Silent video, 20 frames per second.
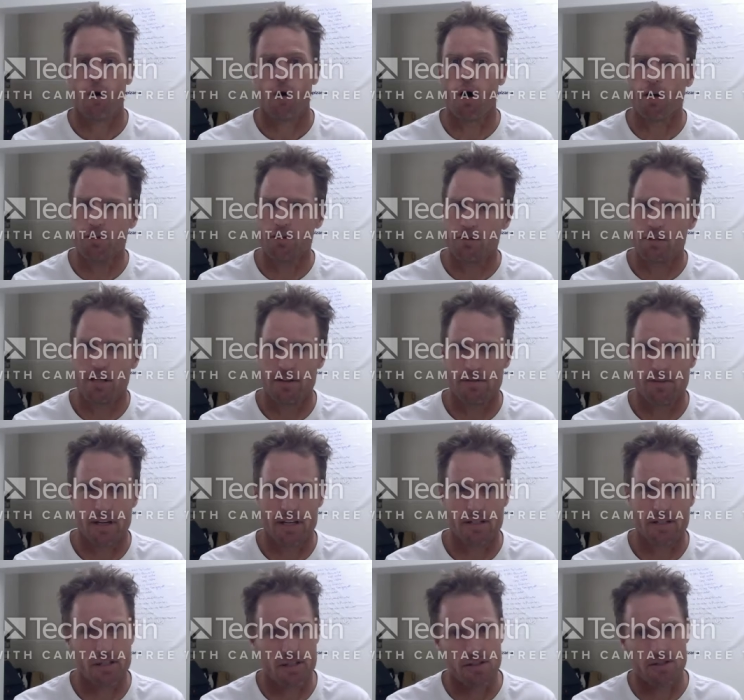onto their
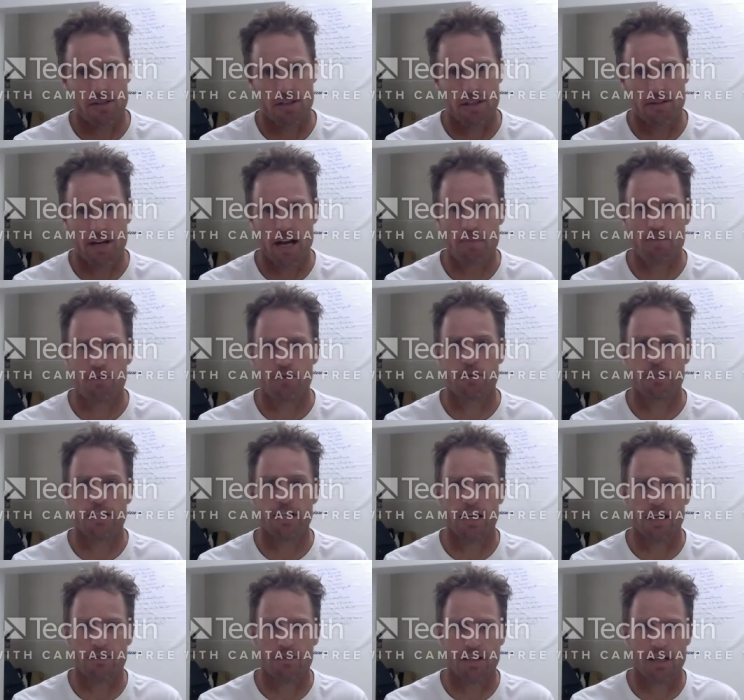faces so they're
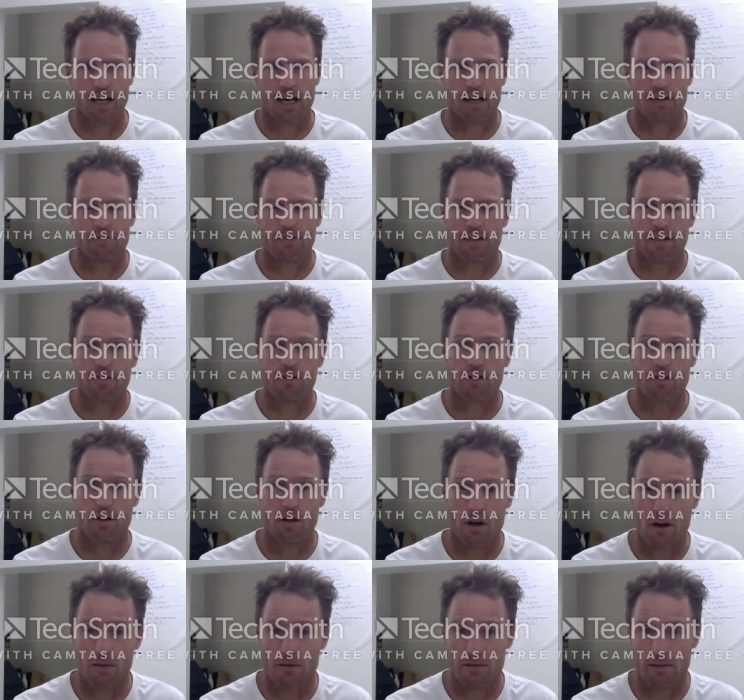absolutely loving life and have got the
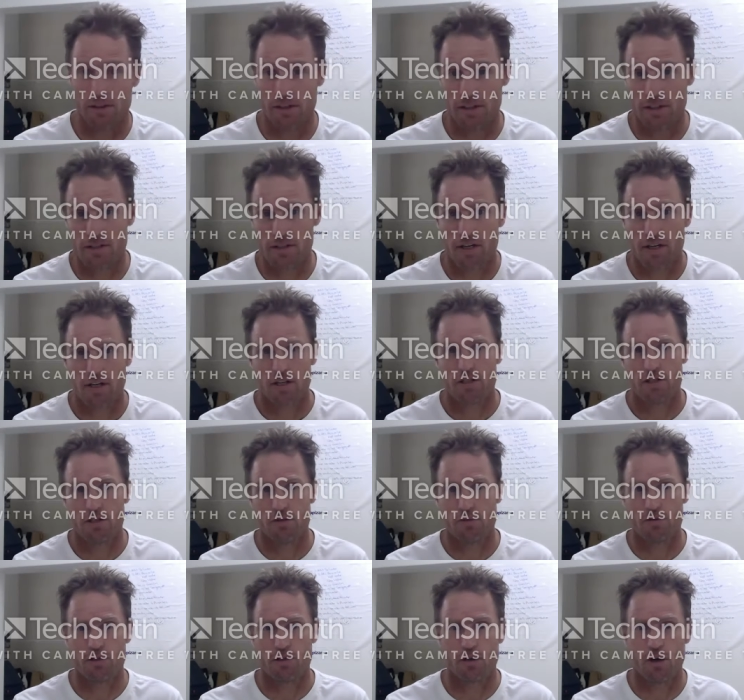confidence
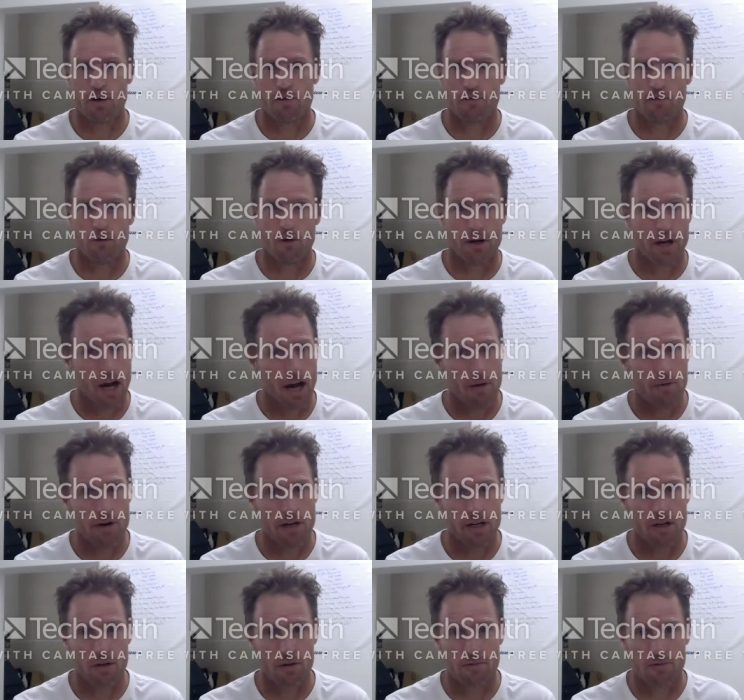to, to go forward. I
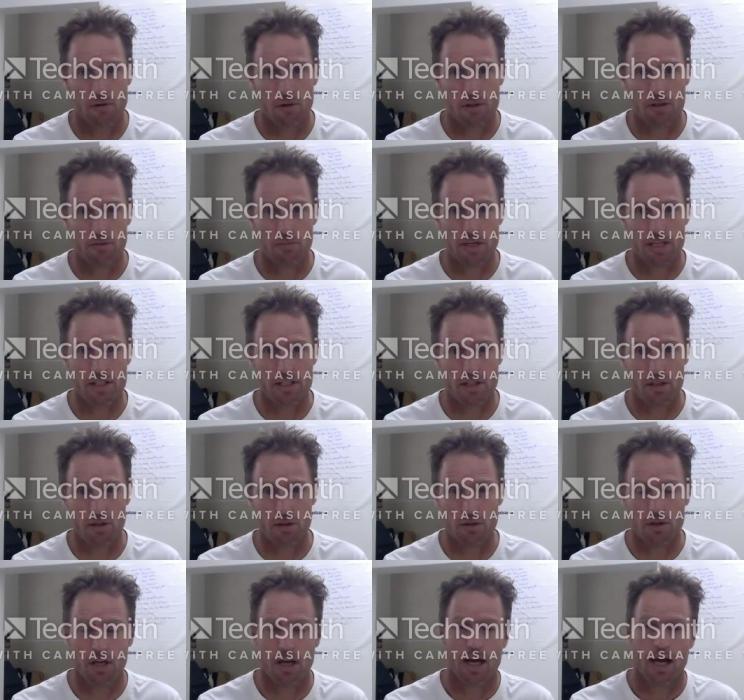really look forward to meeting
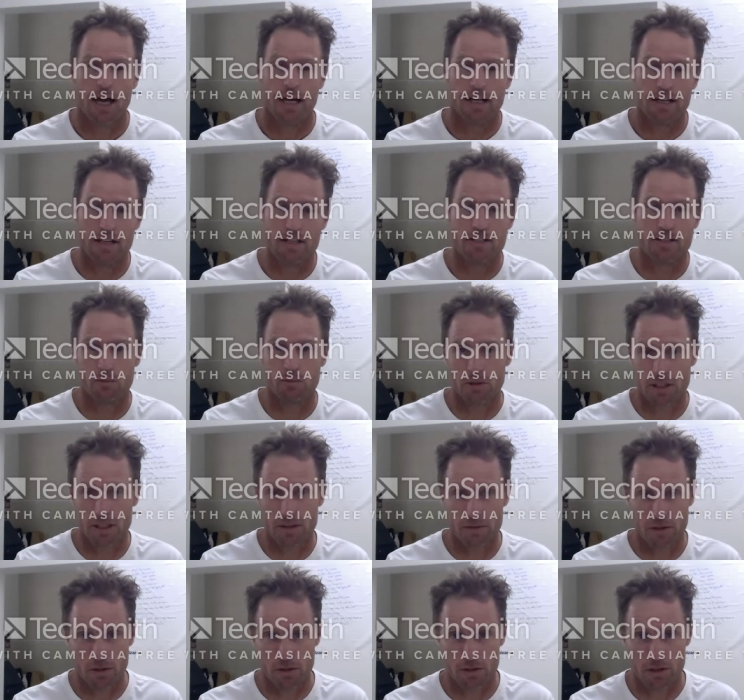you. And Lindsay will be
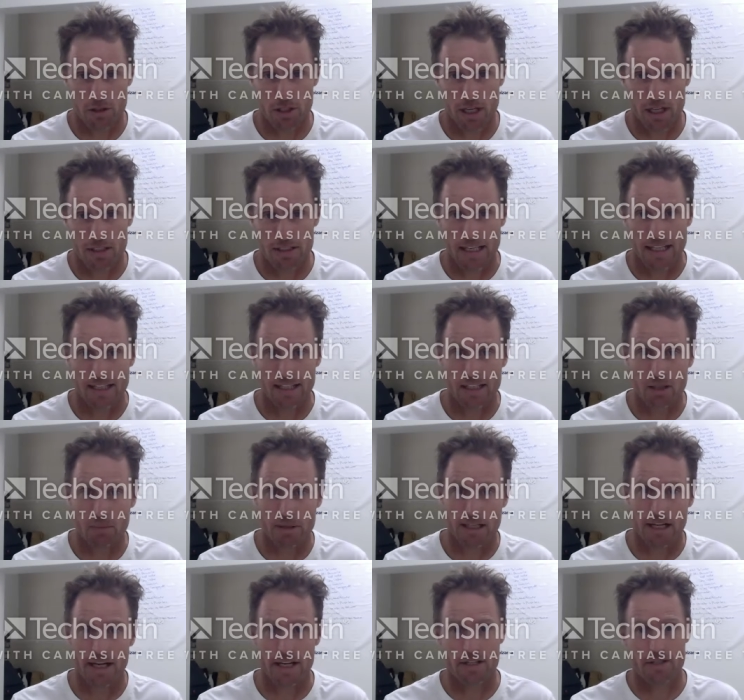giving you a shout a little
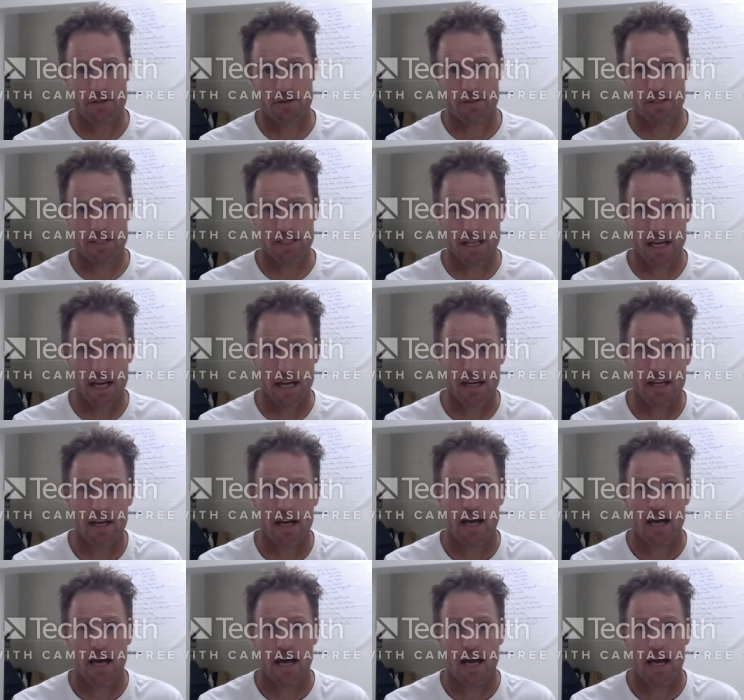bit later in the day.